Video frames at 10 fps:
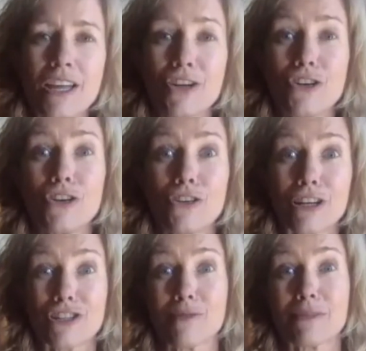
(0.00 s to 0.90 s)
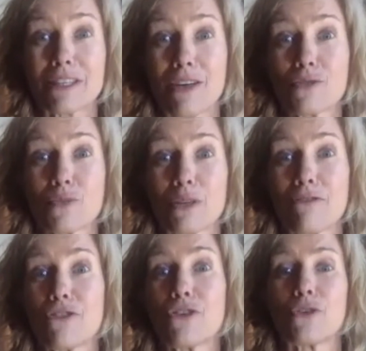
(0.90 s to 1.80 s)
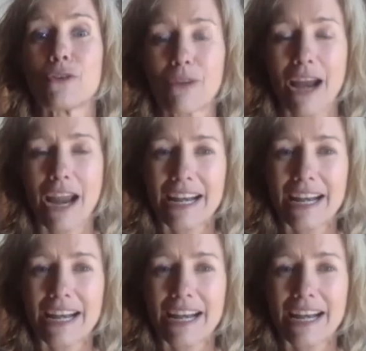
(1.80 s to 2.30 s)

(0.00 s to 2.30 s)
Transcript: nourish themselves with food, right?